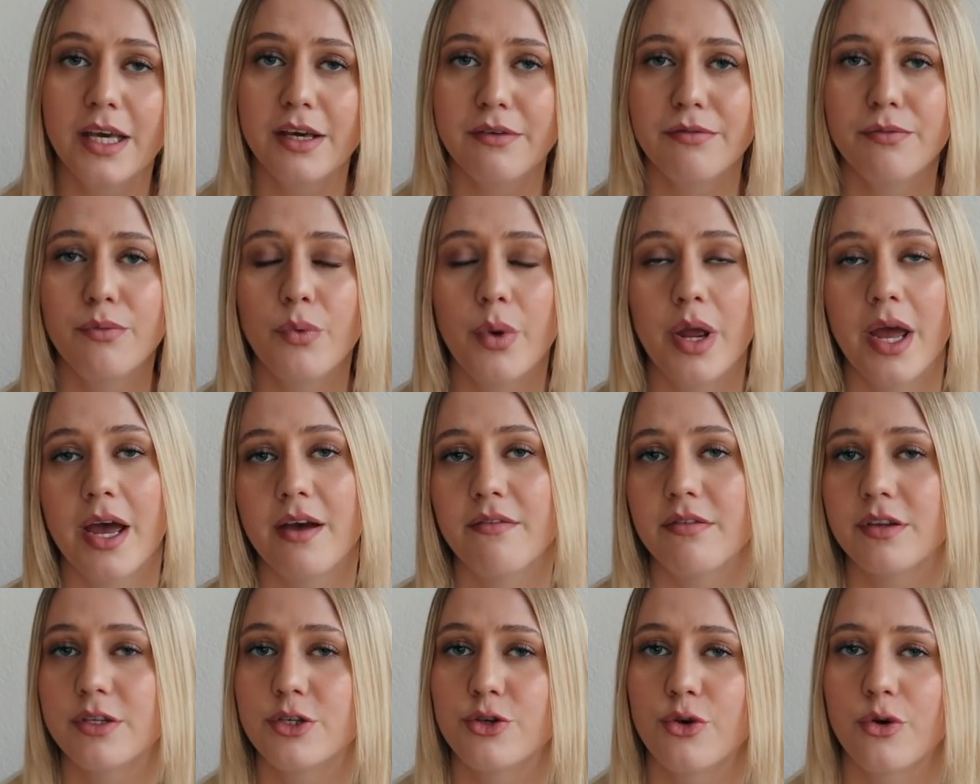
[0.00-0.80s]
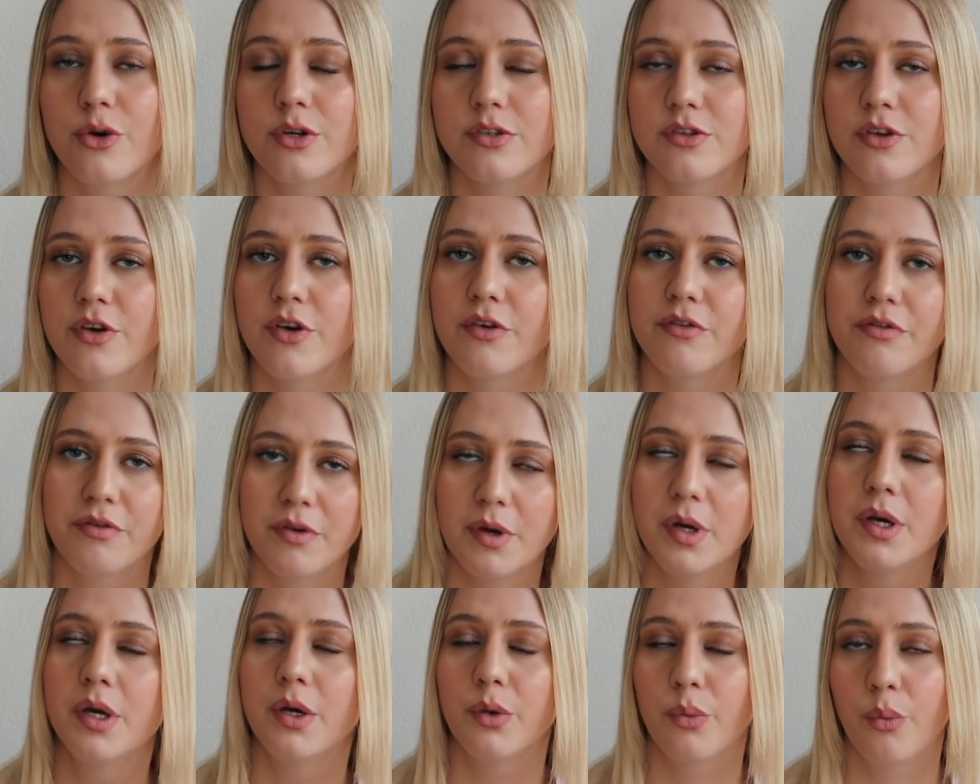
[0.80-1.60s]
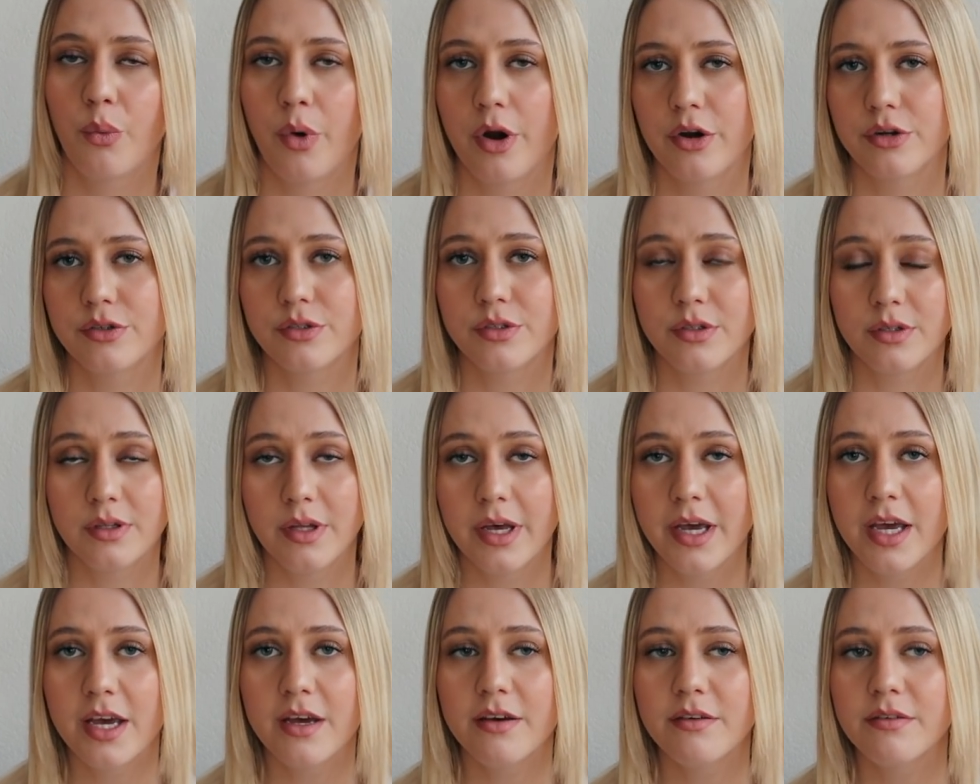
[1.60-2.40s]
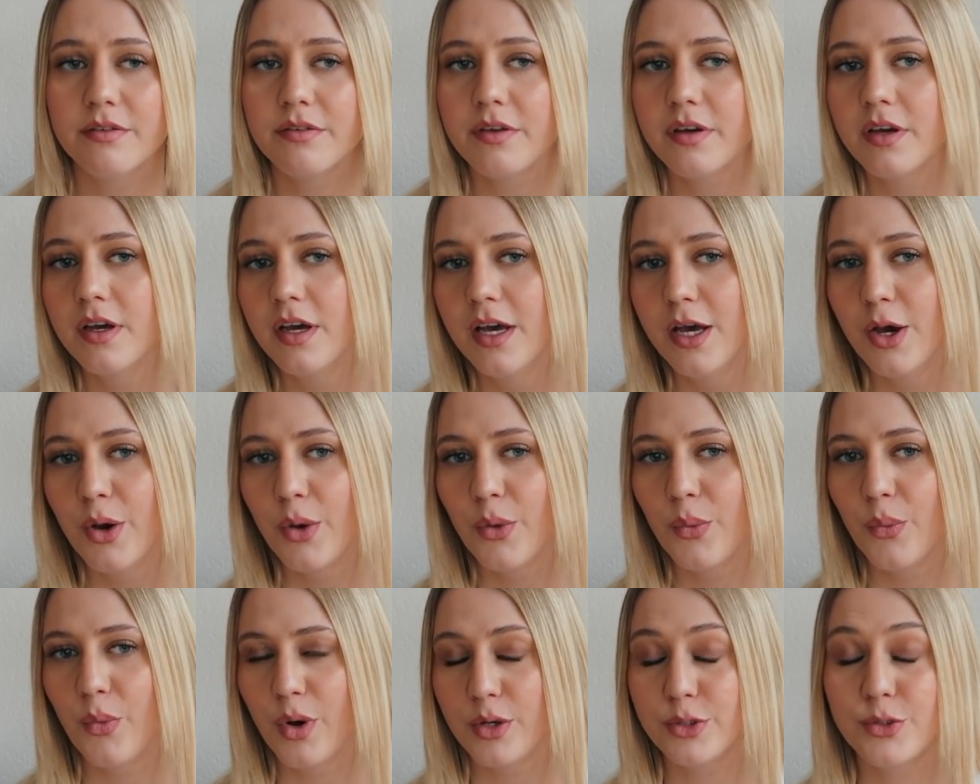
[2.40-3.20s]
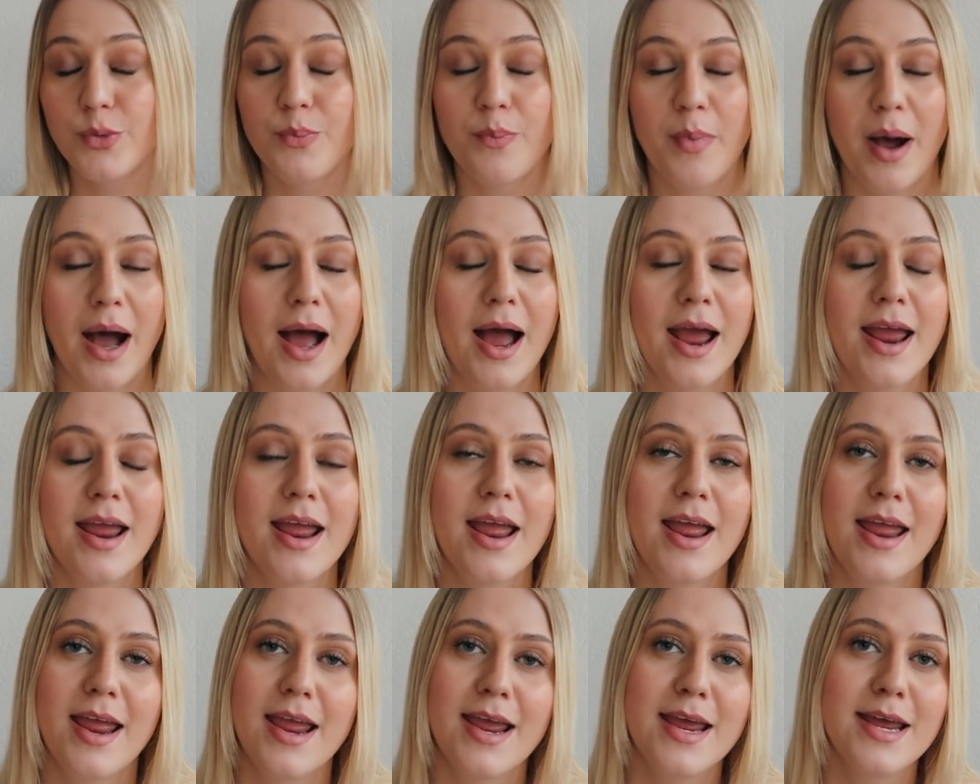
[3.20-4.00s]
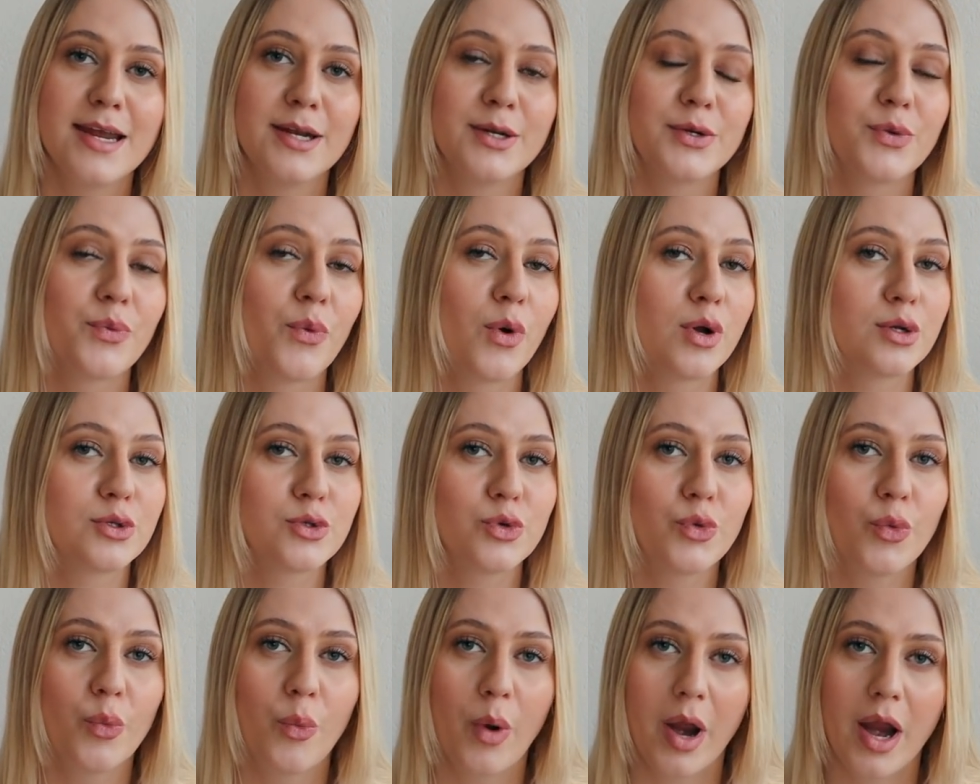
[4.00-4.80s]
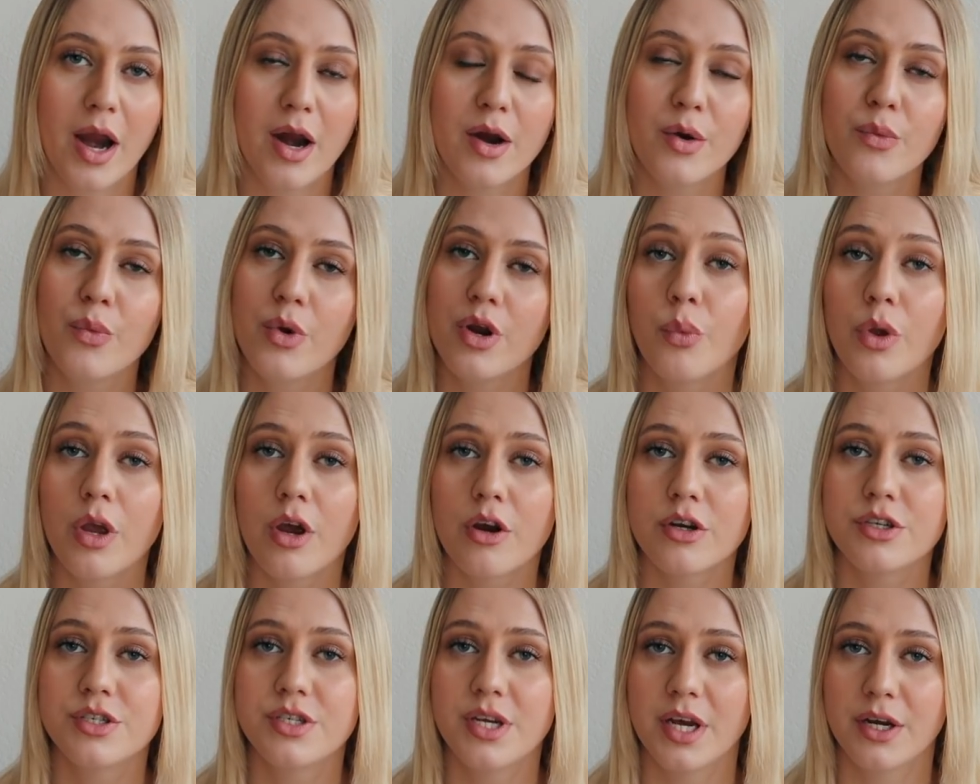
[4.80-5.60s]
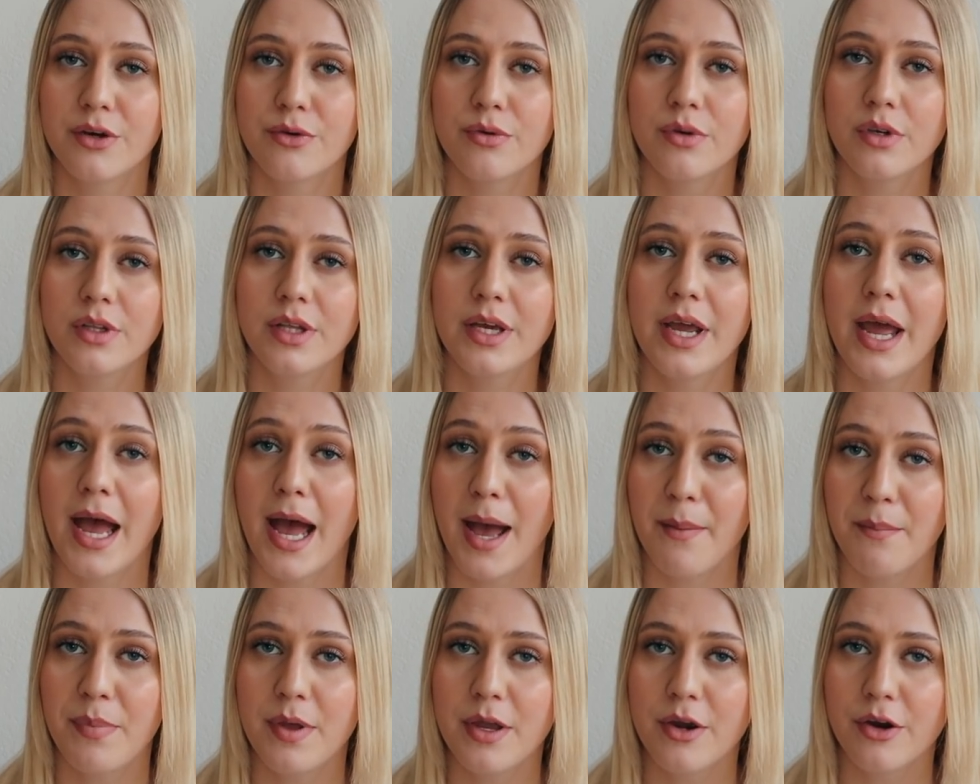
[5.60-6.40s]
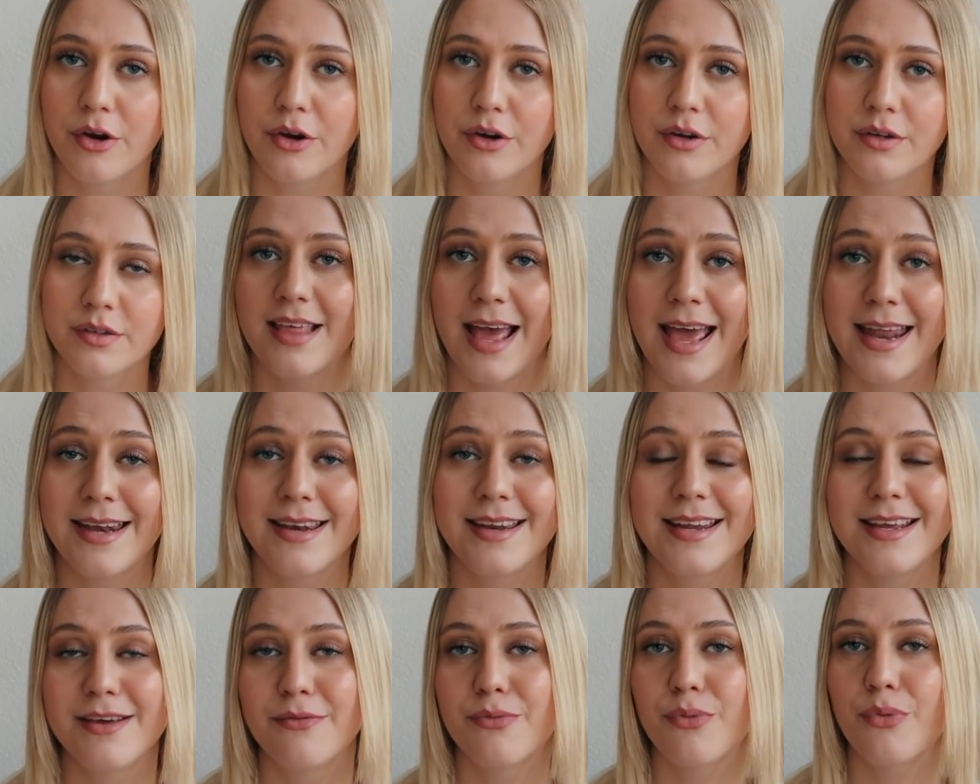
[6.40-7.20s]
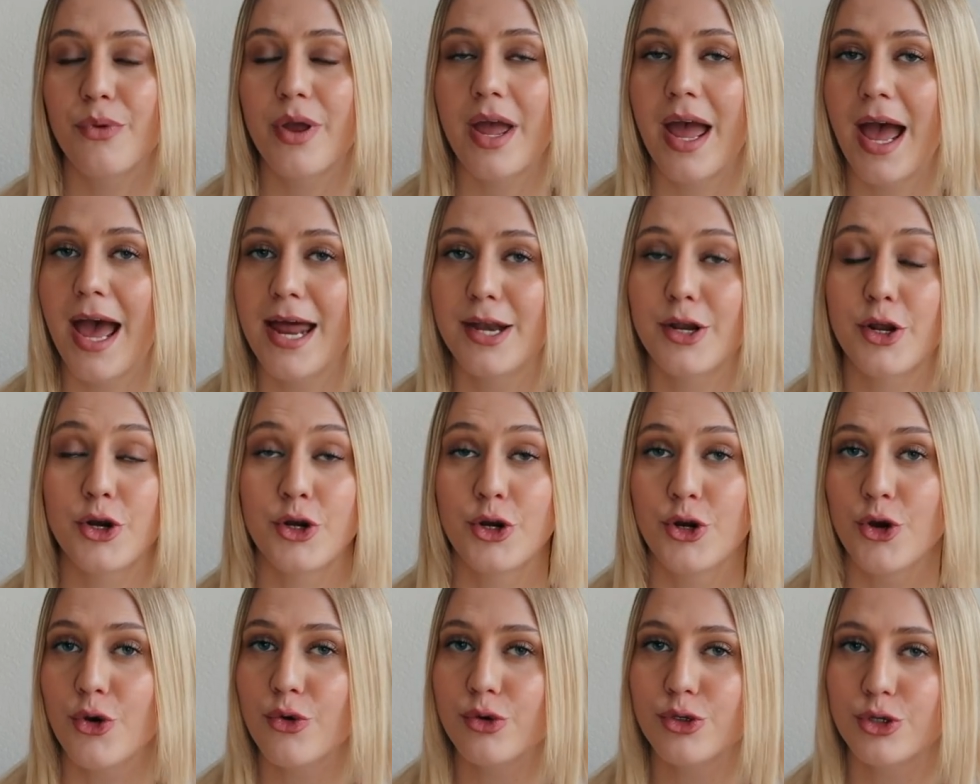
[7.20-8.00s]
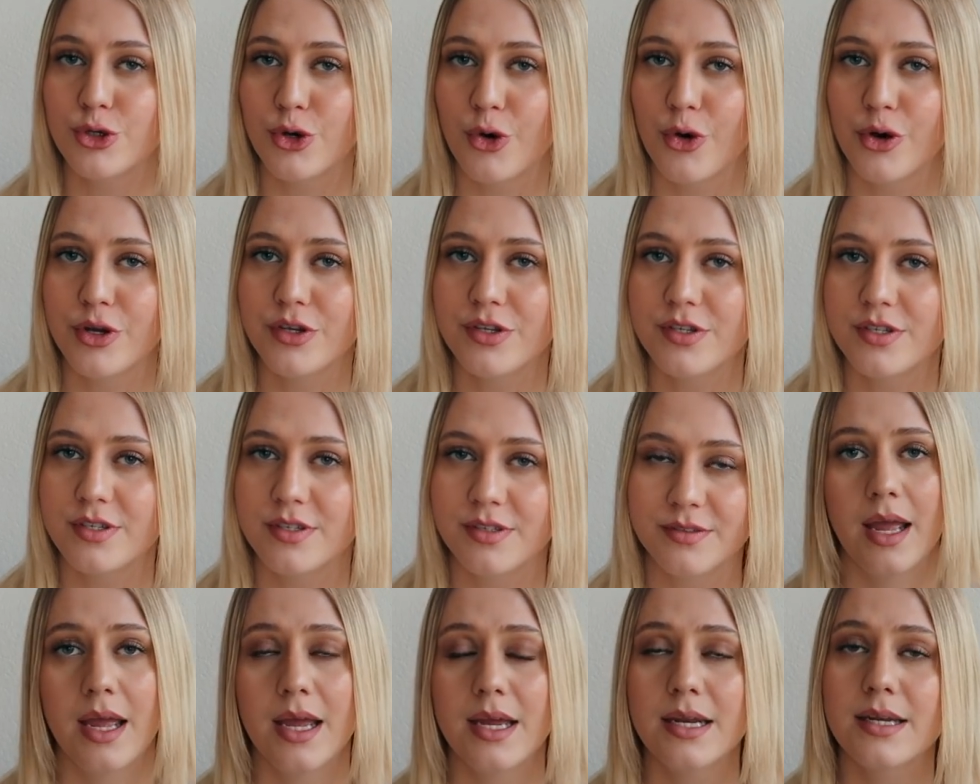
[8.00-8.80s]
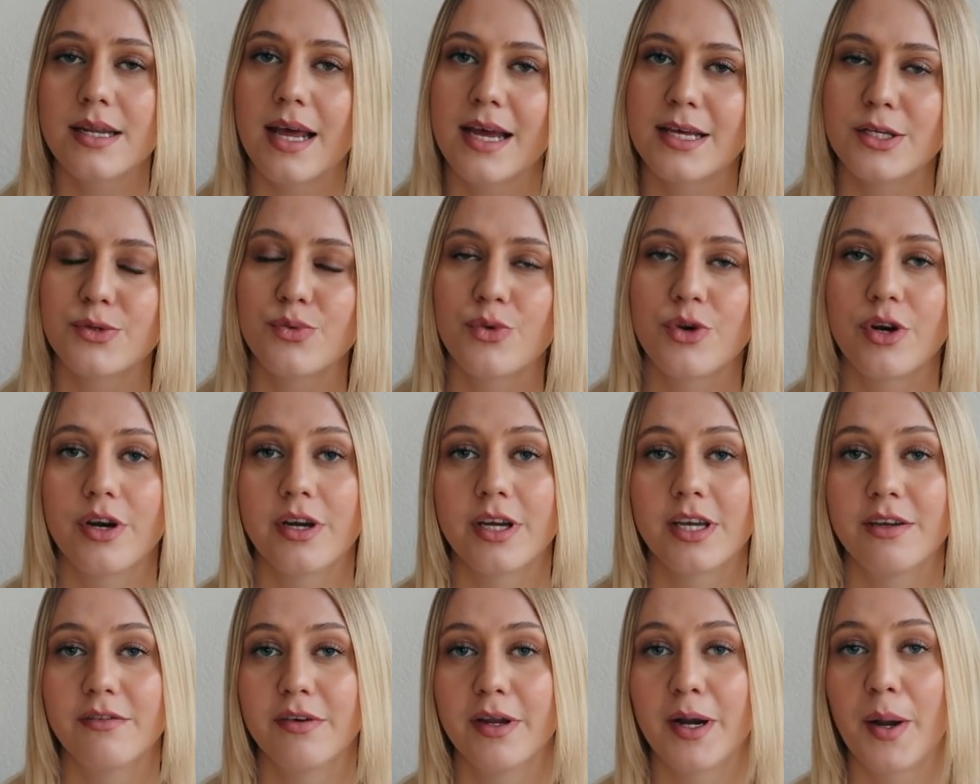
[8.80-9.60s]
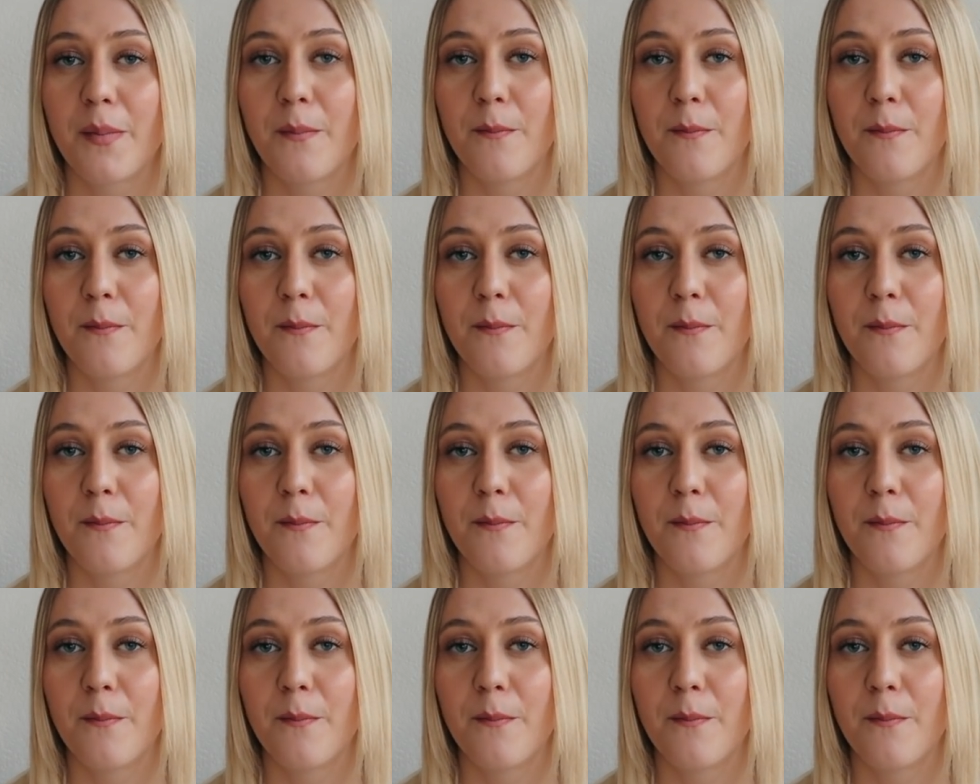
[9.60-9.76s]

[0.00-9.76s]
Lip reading: If we have a choice of where to live, what to buy and what to wear, we are generally happier than if we had no choice. And as we are given